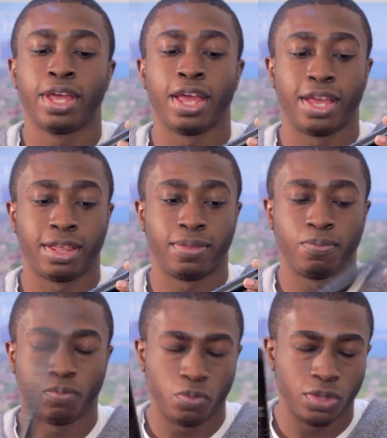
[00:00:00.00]

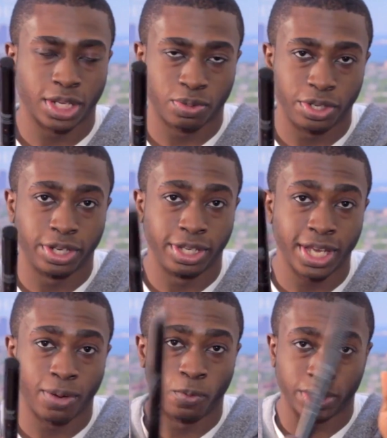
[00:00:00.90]
and that's what you're going to
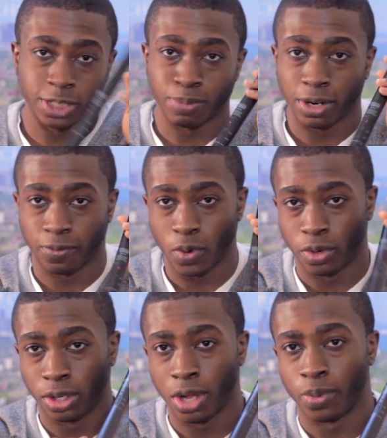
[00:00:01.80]
get with this
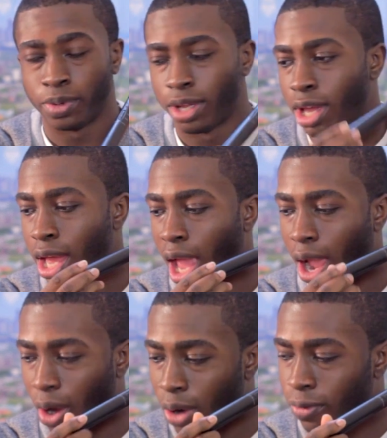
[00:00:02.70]
microphone alone.
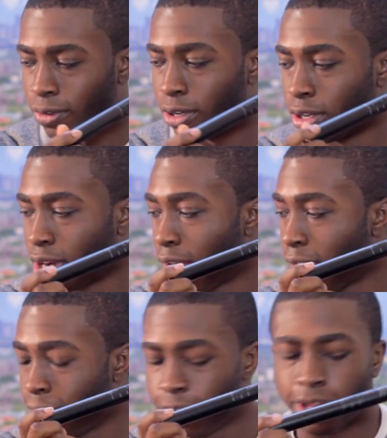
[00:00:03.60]
However,
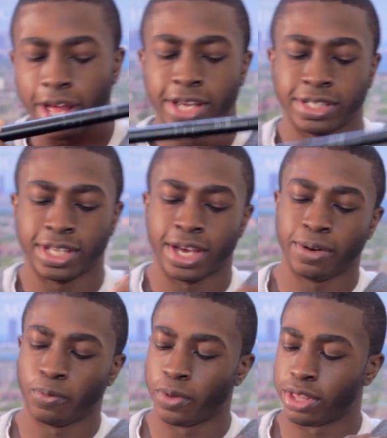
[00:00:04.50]
I realized
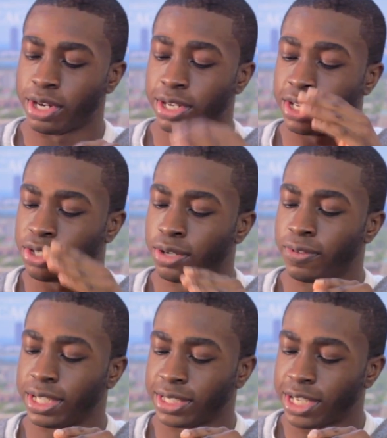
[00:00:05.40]
that with an addition of
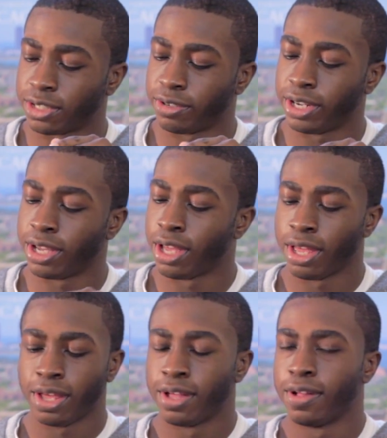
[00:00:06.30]
an accessory,
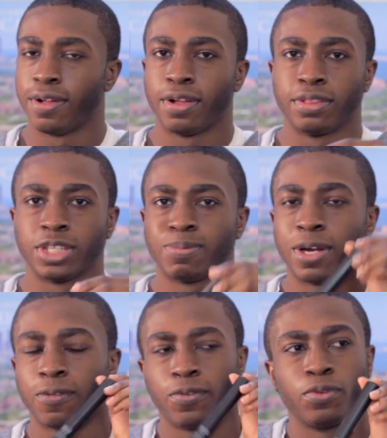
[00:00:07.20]
this
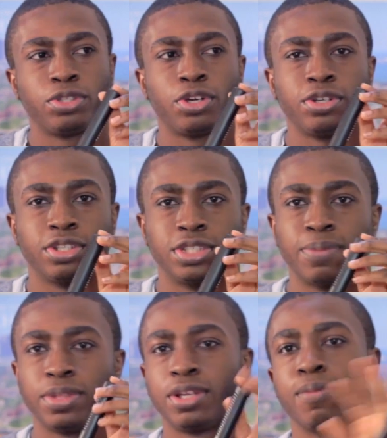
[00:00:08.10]
microphone turned into
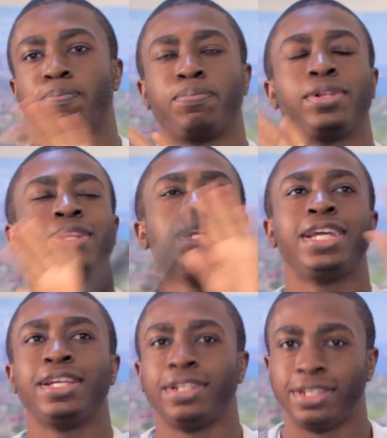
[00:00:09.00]
something
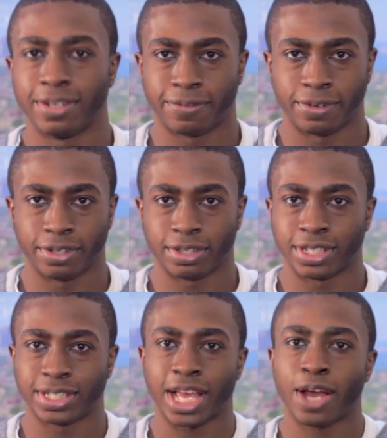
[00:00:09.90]
completely different.
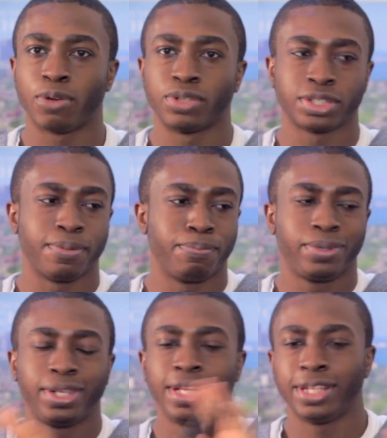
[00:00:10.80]
The sound was
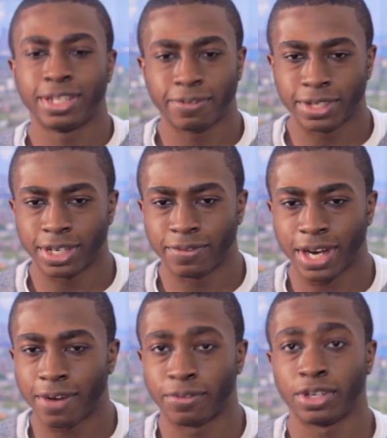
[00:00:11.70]
completely different than
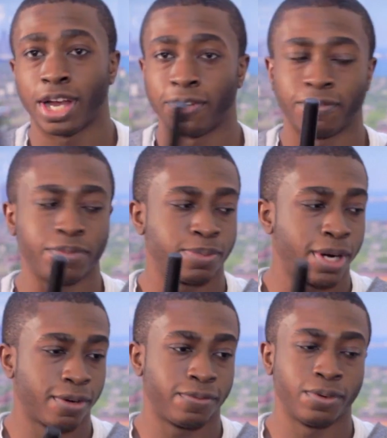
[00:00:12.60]
I've ever gotten from this
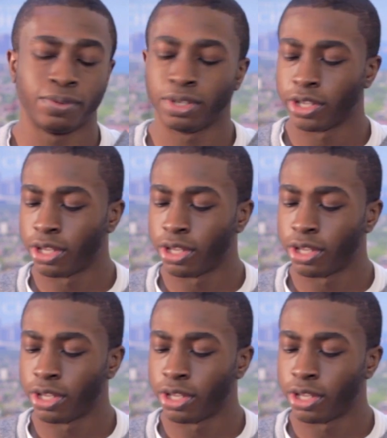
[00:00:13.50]
microphone,